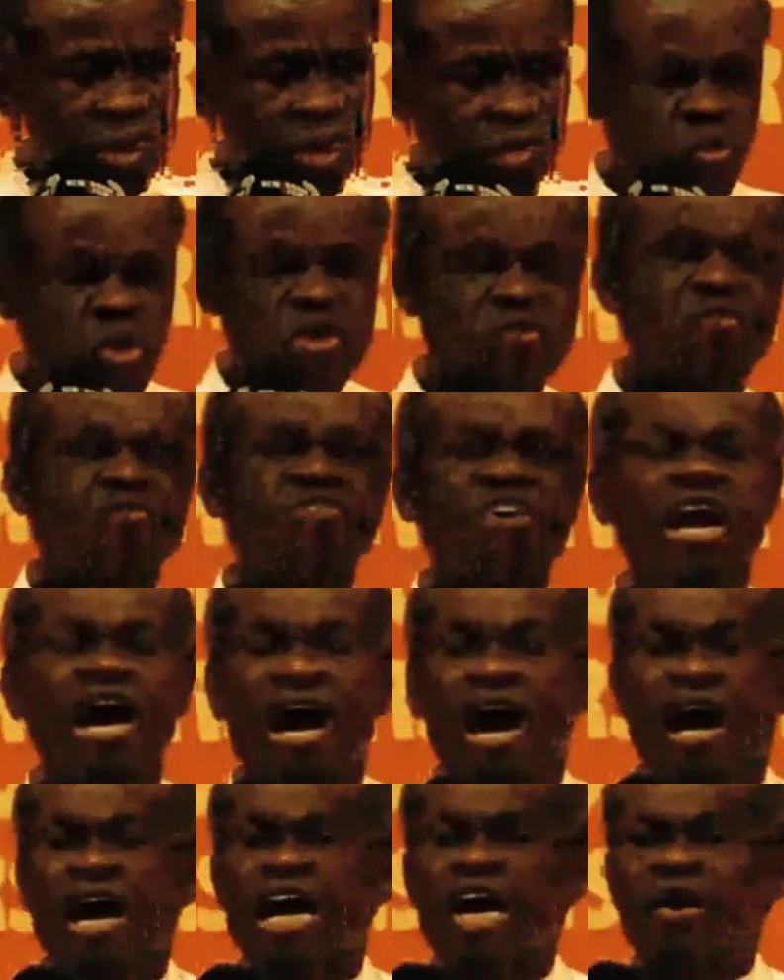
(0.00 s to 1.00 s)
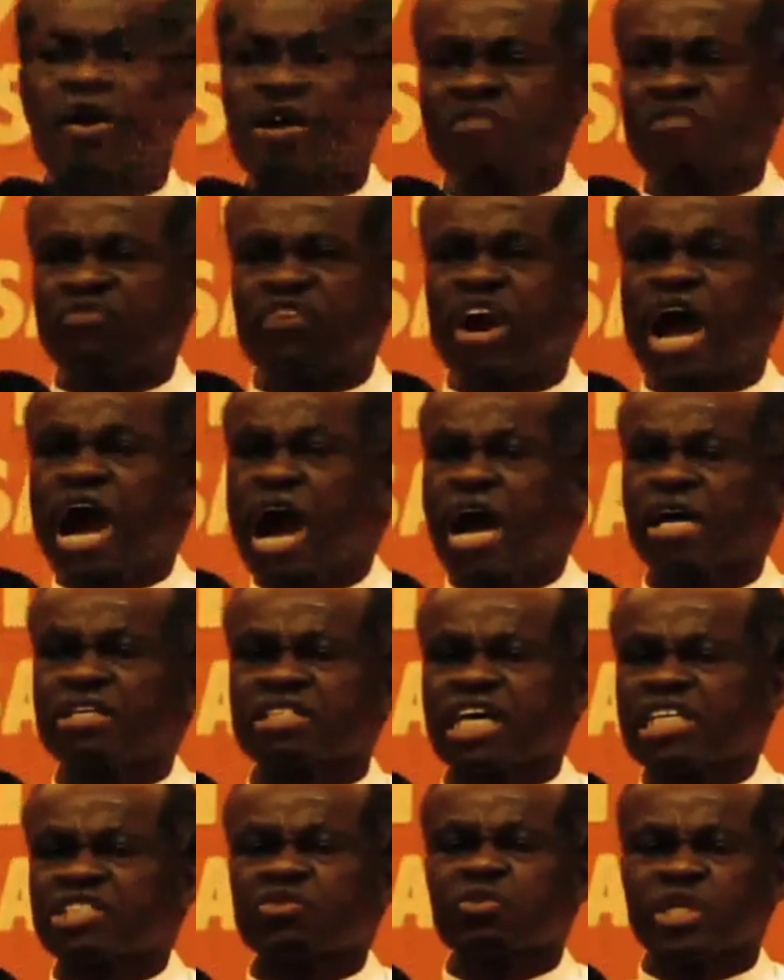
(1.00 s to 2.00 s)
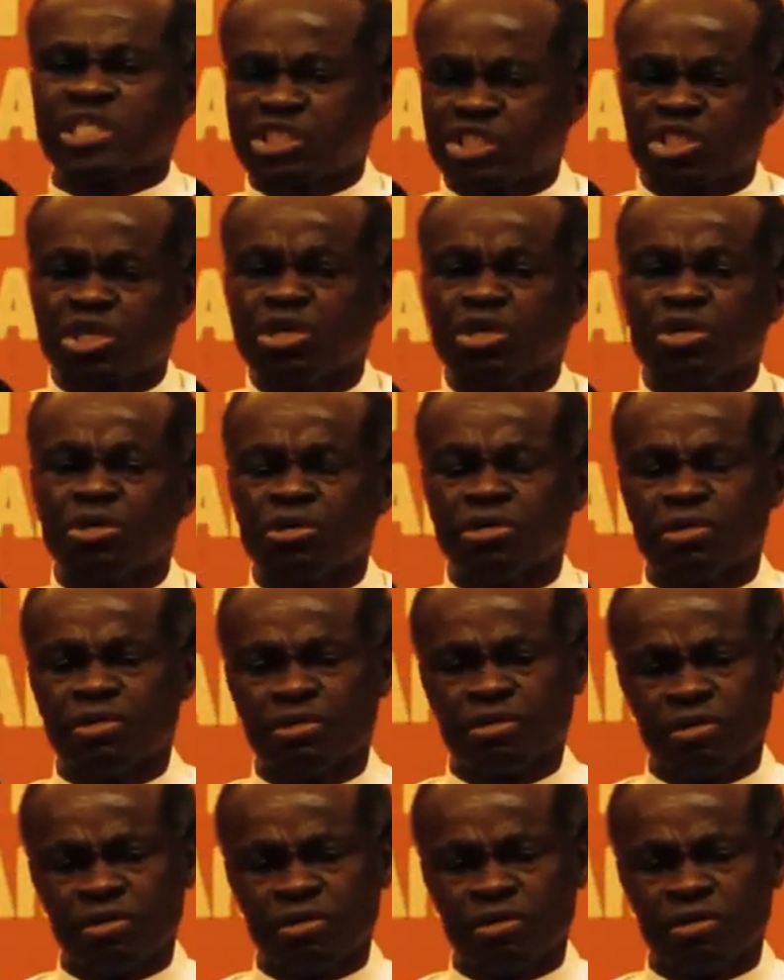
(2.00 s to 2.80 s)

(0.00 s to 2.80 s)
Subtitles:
We fly our flags as we should.